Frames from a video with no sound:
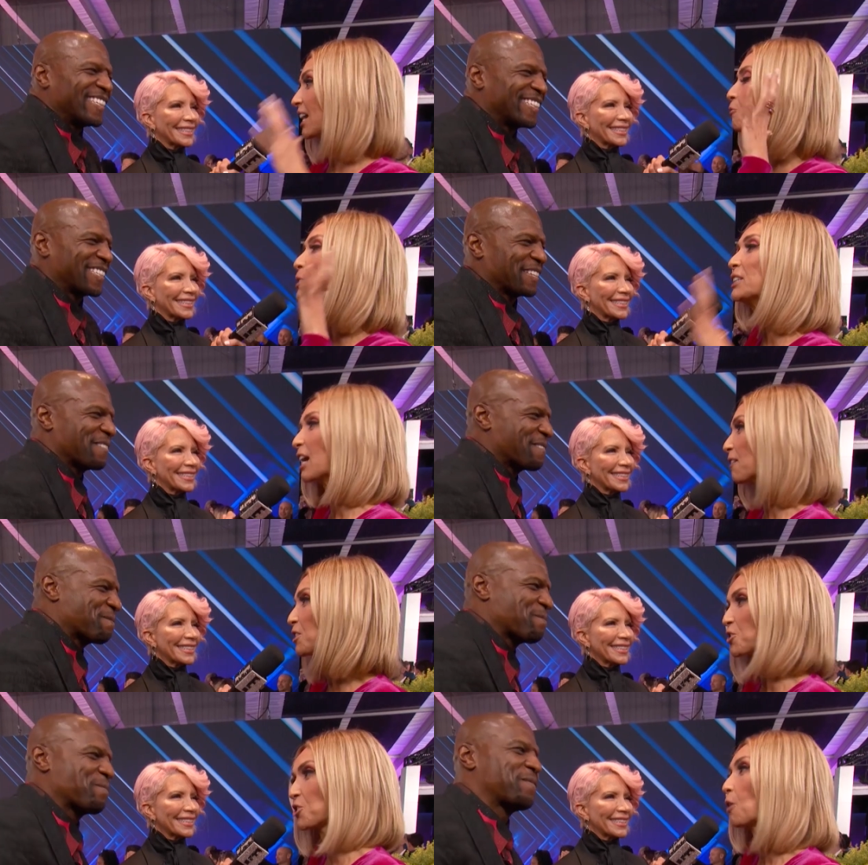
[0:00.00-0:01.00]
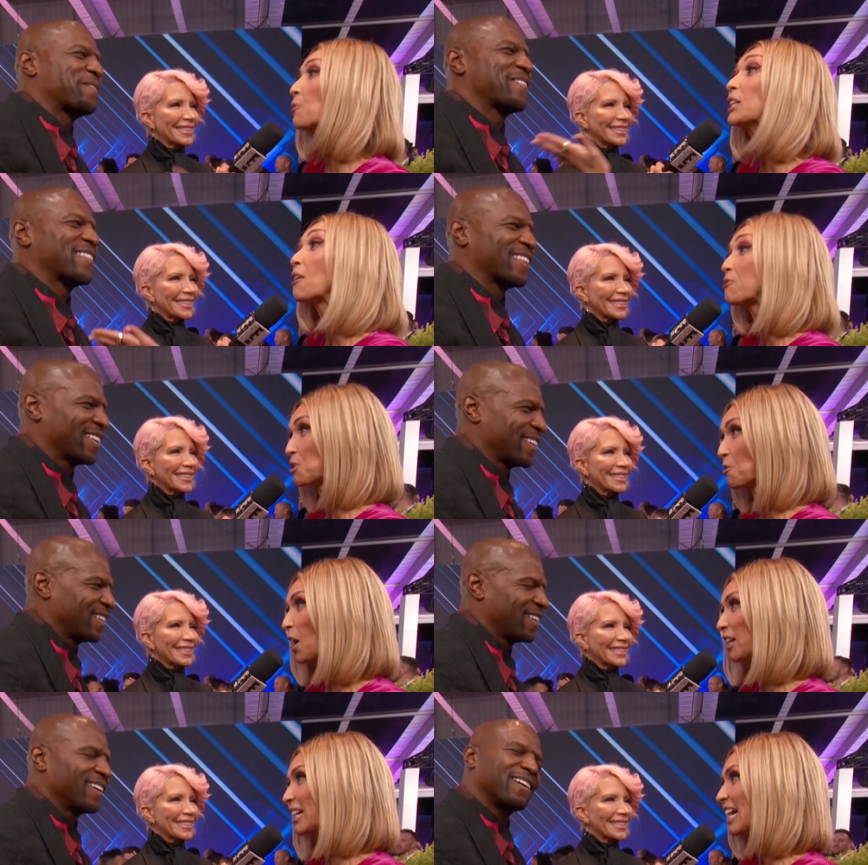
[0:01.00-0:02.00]
Speaker 1: Talent. We love the show. We love you
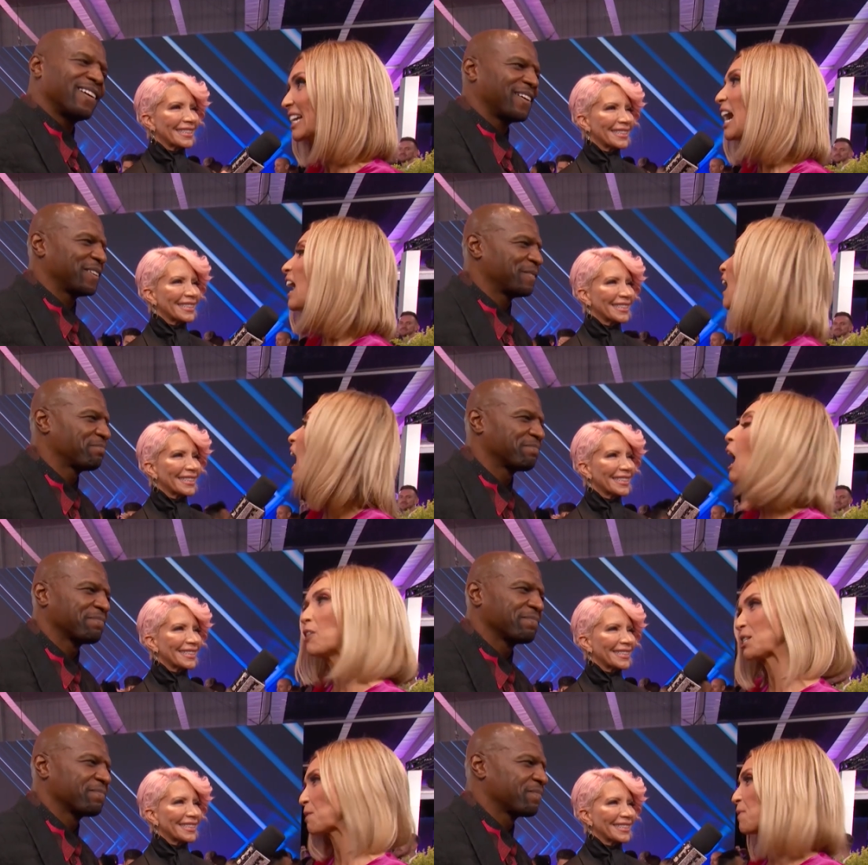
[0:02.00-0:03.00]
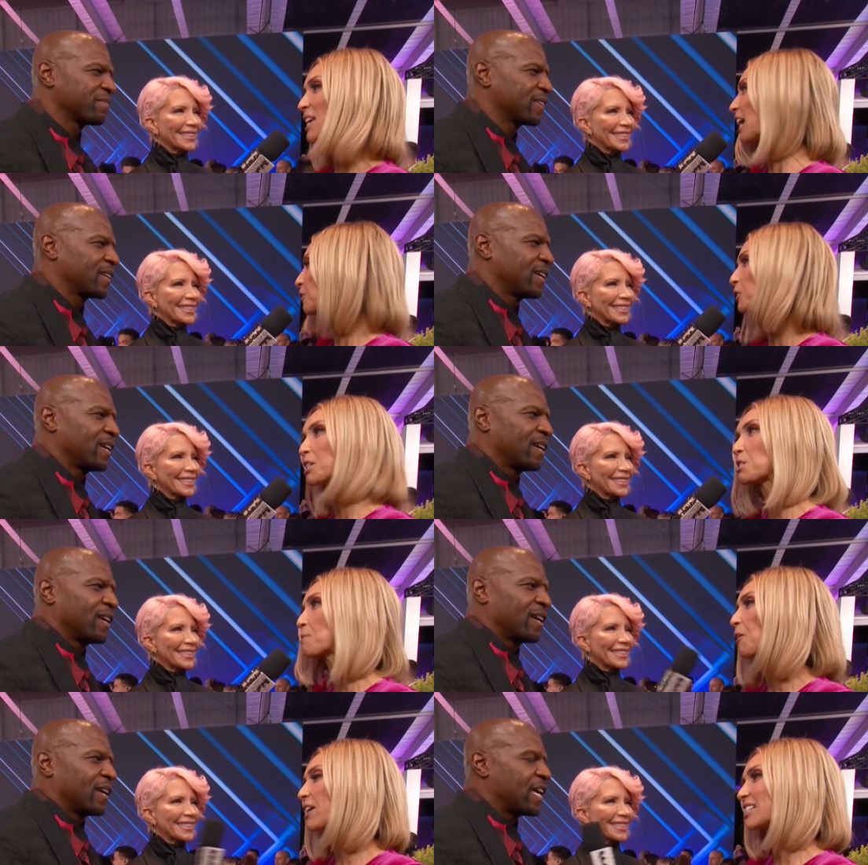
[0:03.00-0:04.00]
on it. How has it been, that whole
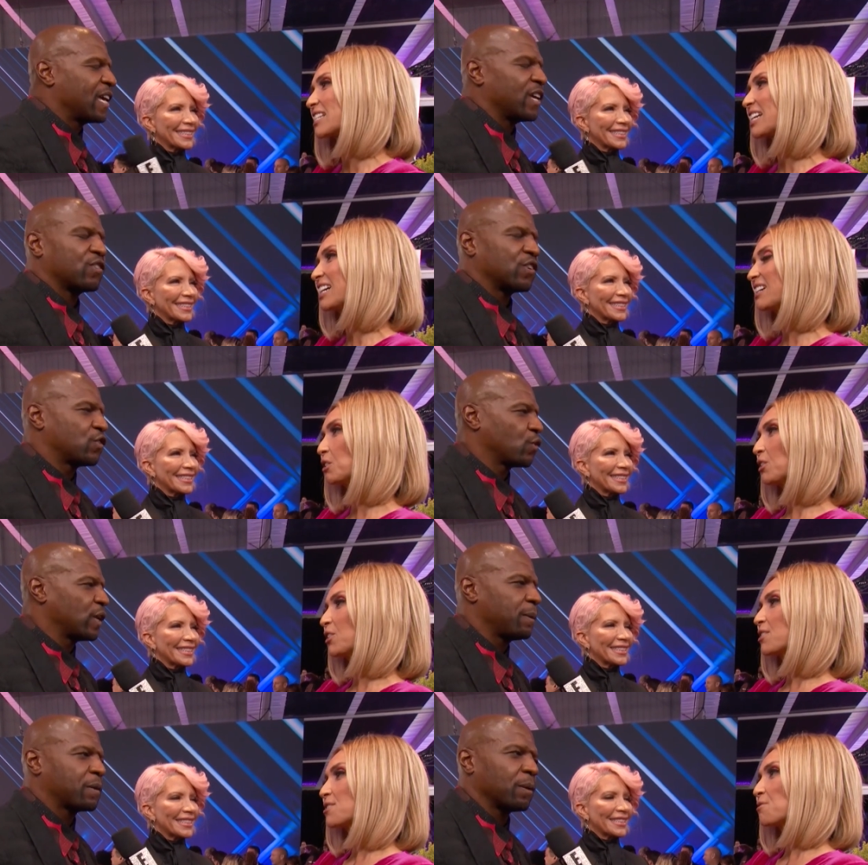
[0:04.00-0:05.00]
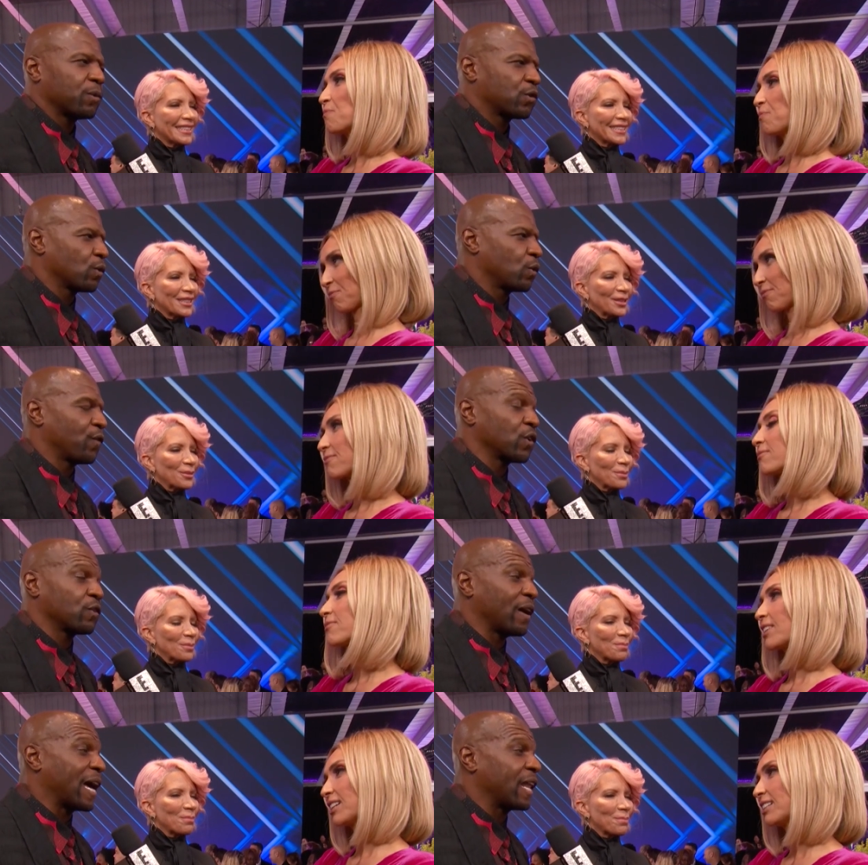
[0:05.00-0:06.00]
experience?
Speaker 2: It is a dream come true. First
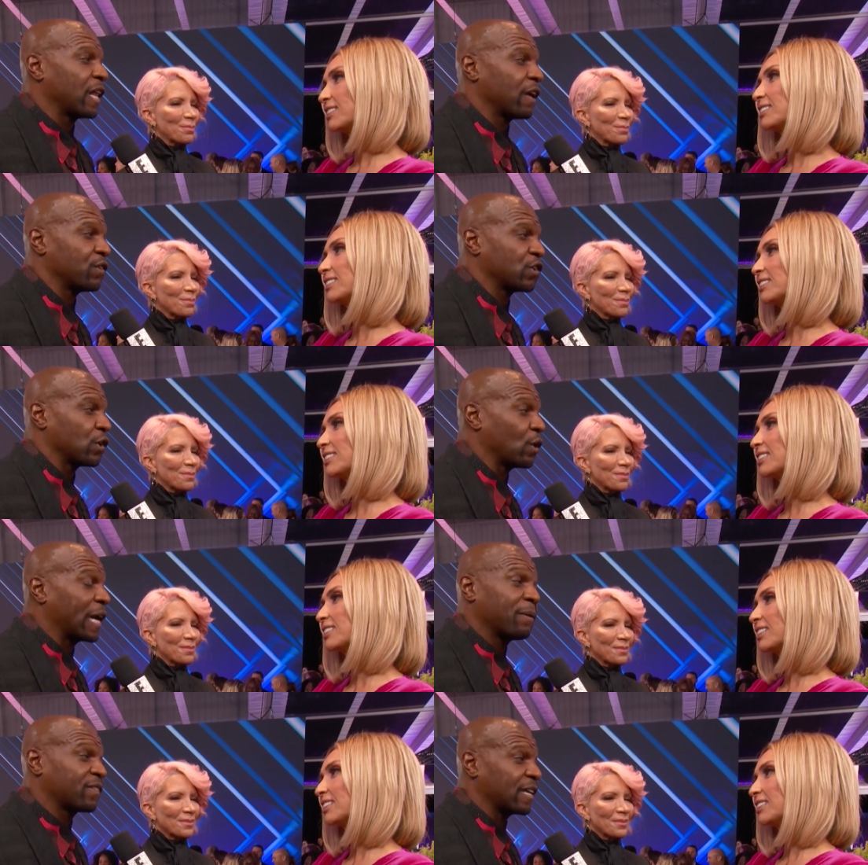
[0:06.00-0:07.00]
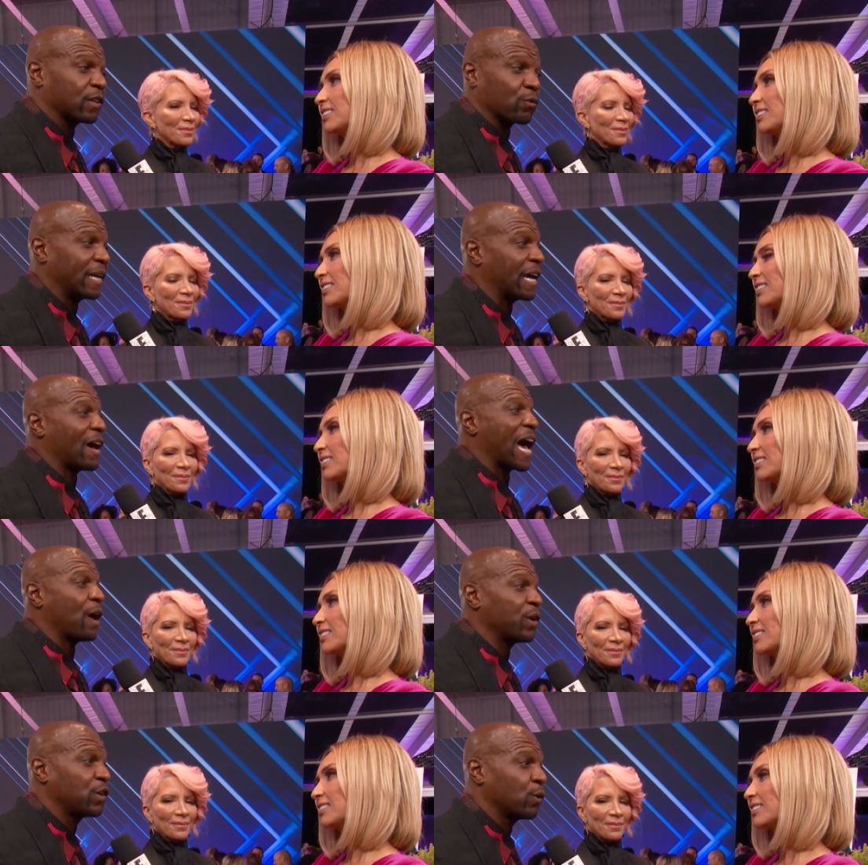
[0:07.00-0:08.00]
of all, I love the show, and I'm going to say this right now. I
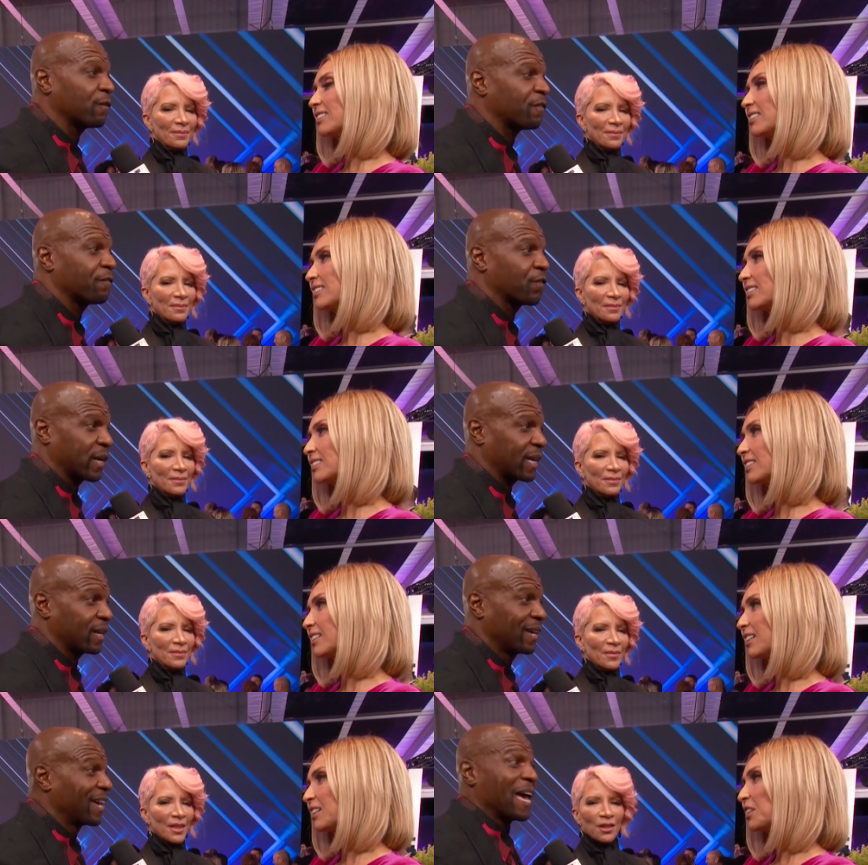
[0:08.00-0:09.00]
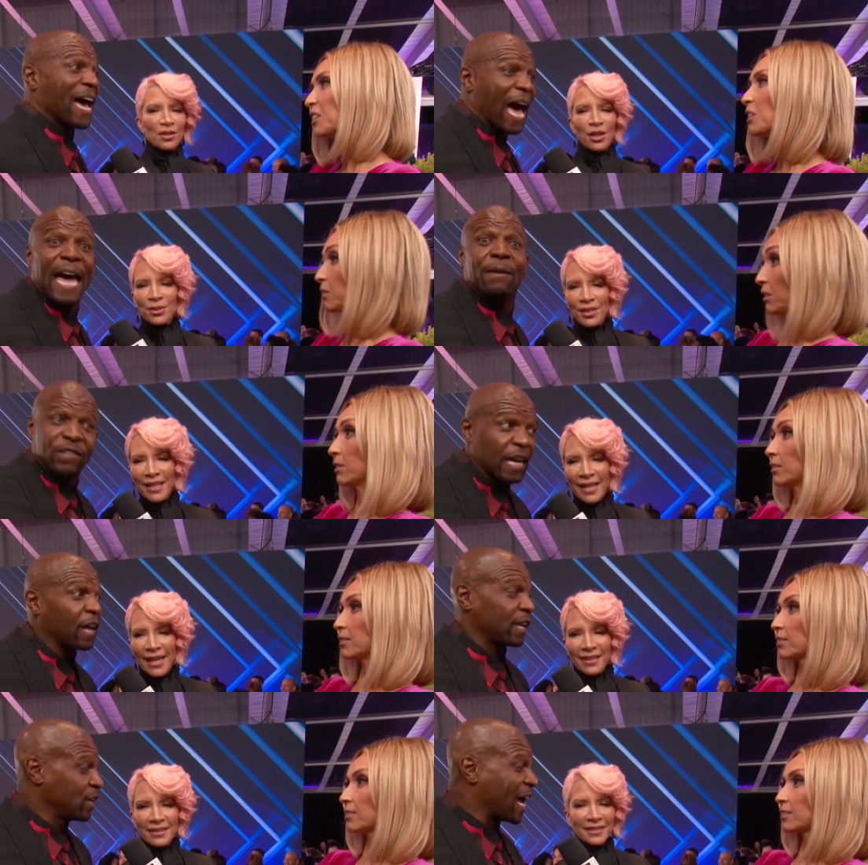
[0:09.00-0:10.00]
would do it for free. I tell that.